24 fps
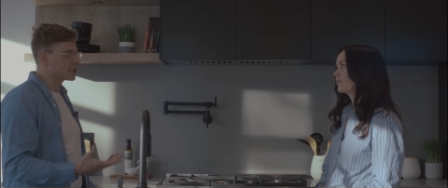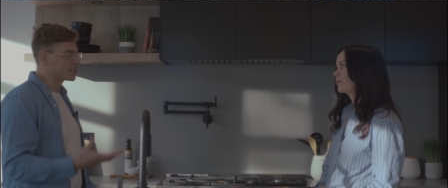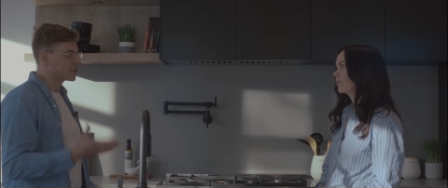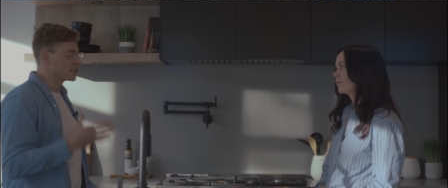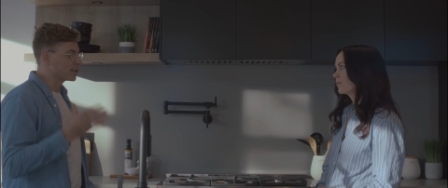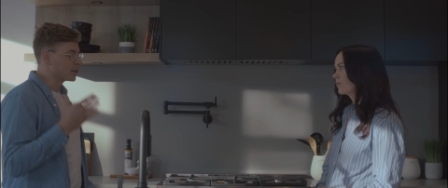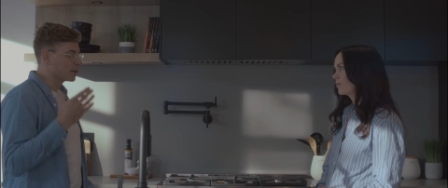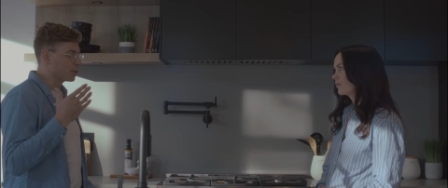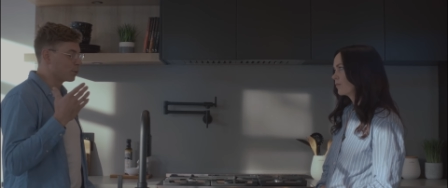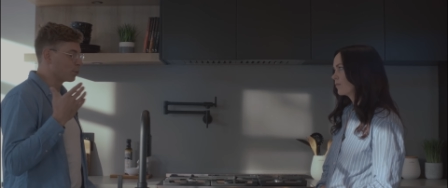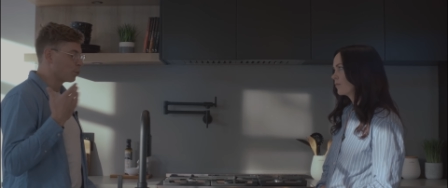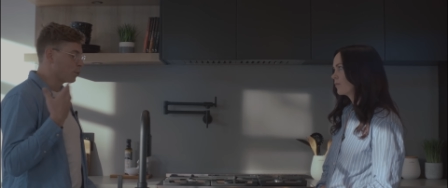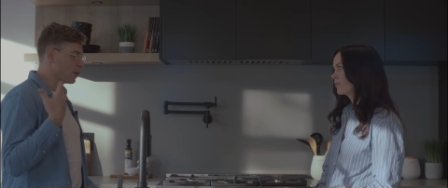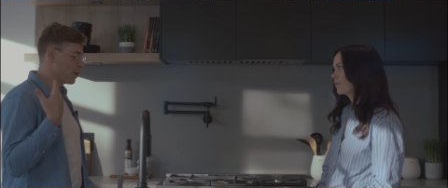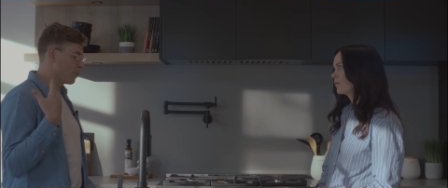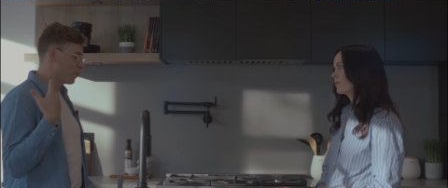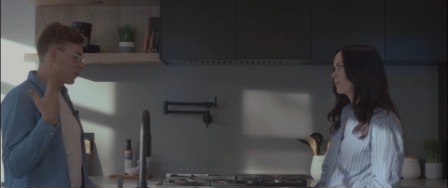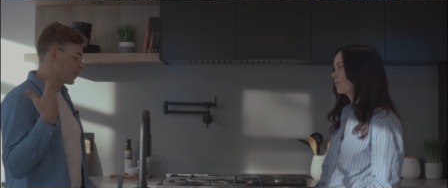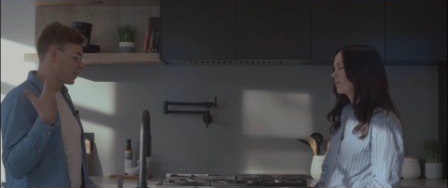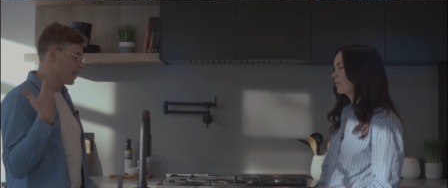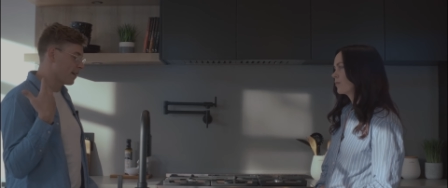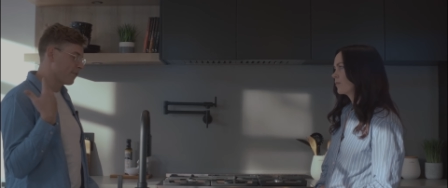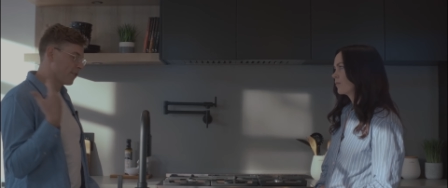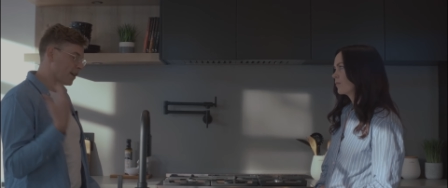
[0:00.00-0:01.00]
so
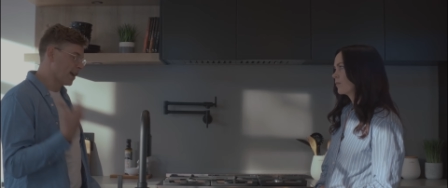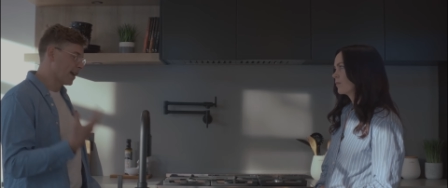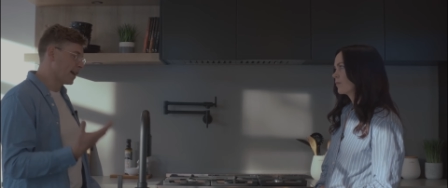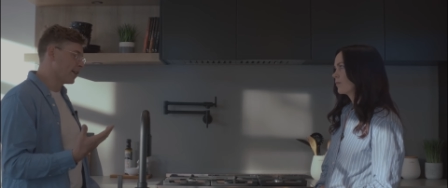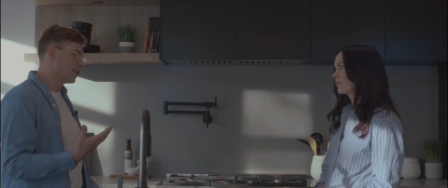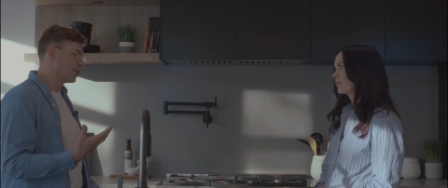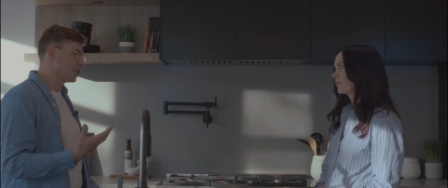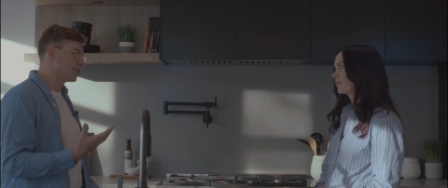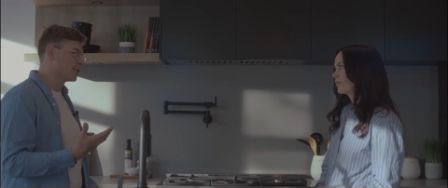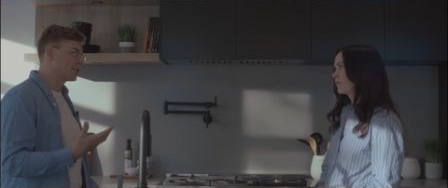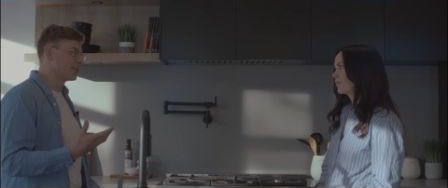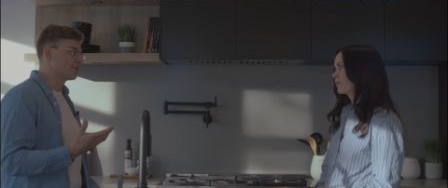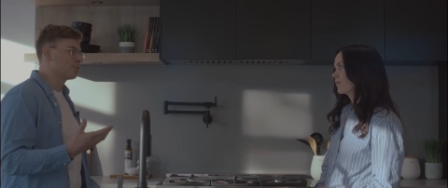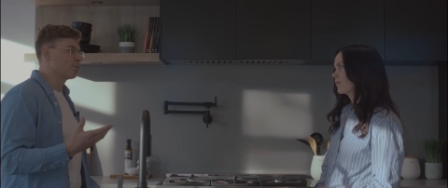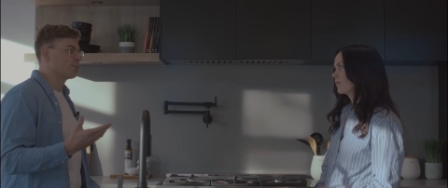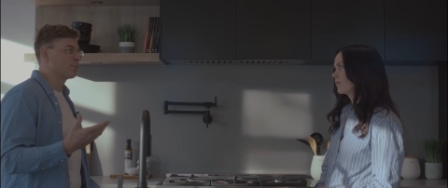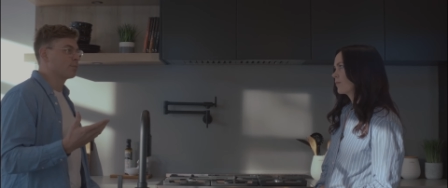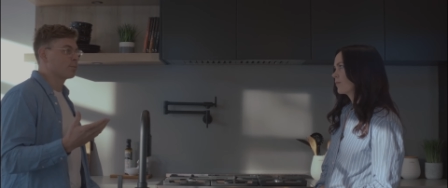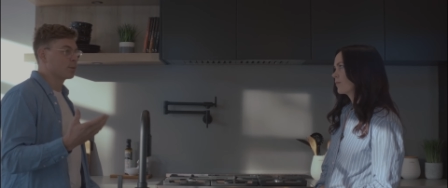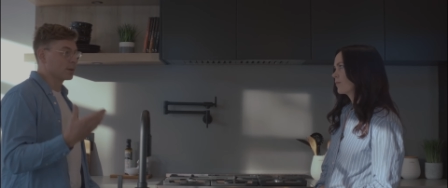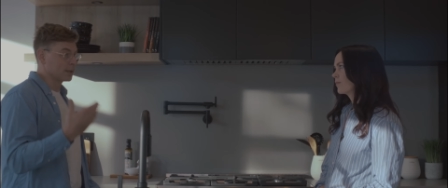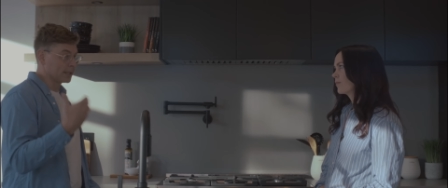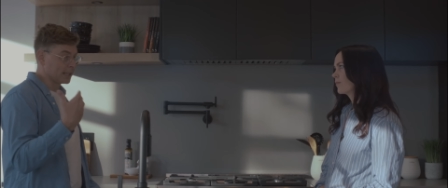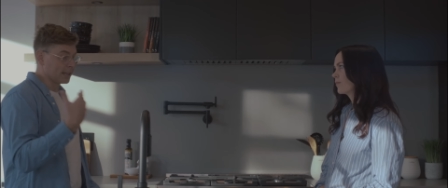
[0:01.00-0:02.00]
with every house,
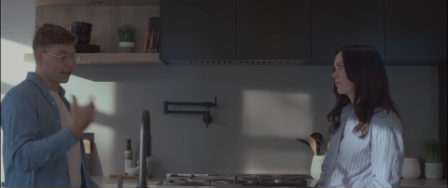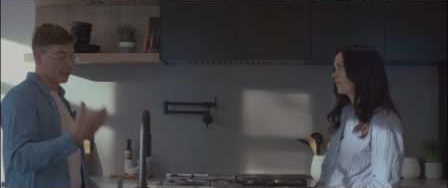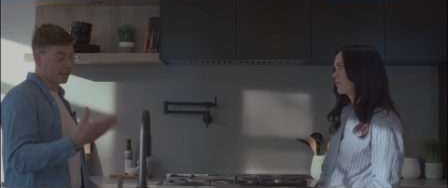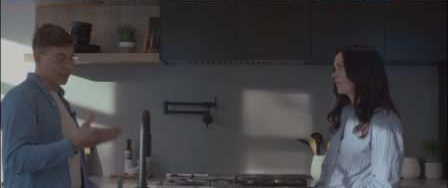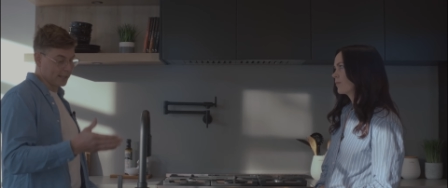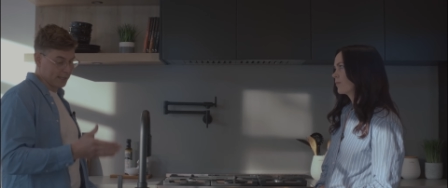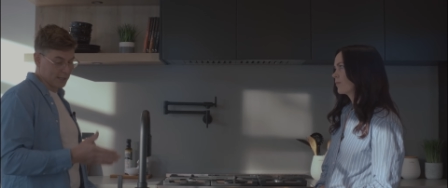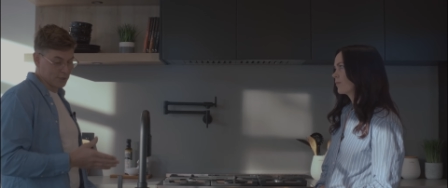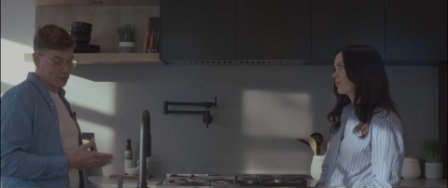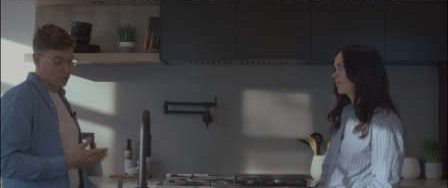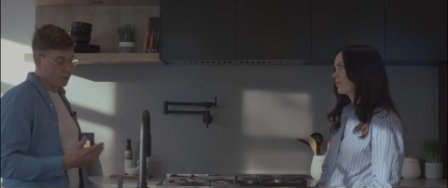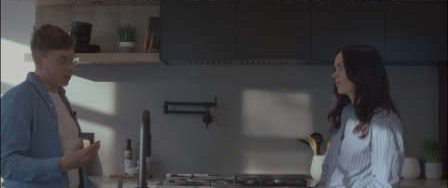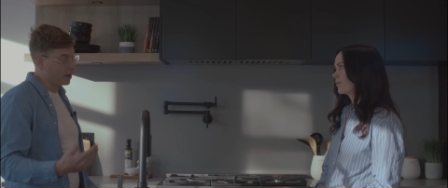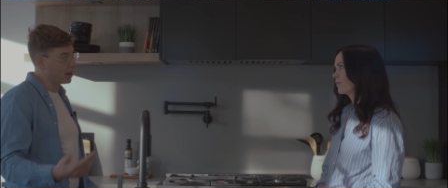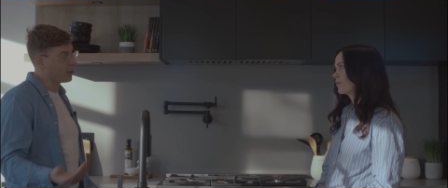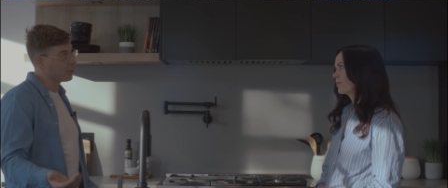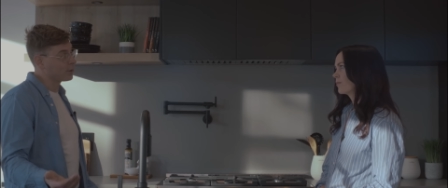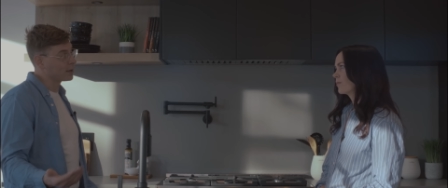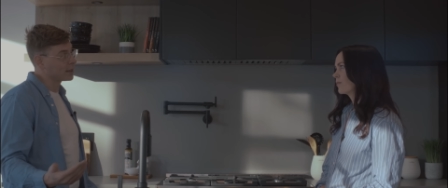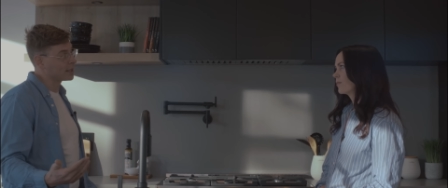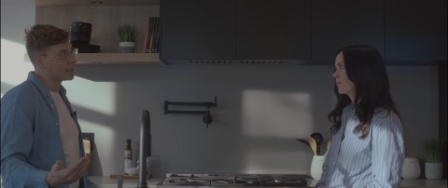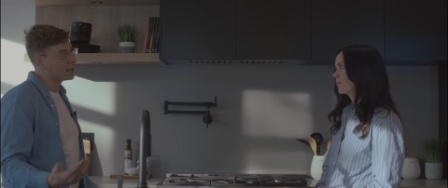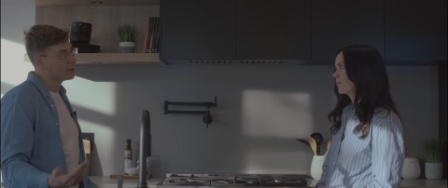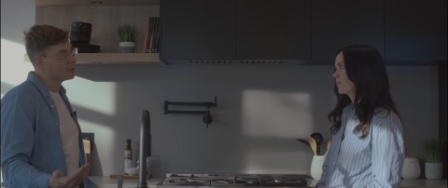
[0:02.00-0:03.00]
we're literally going to draw it
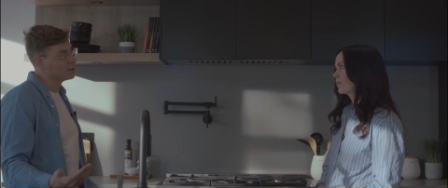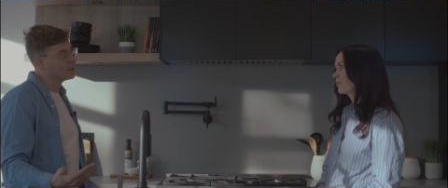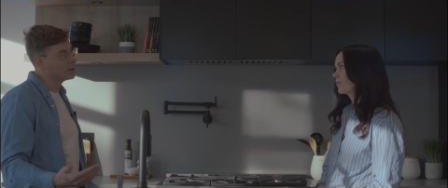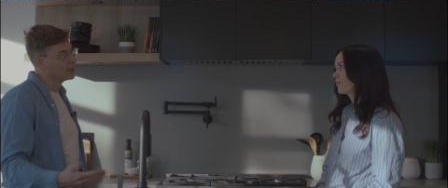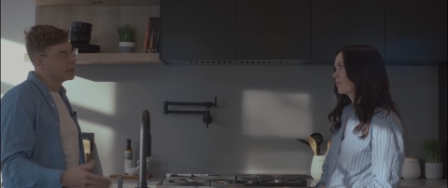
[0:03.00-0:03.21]
with you.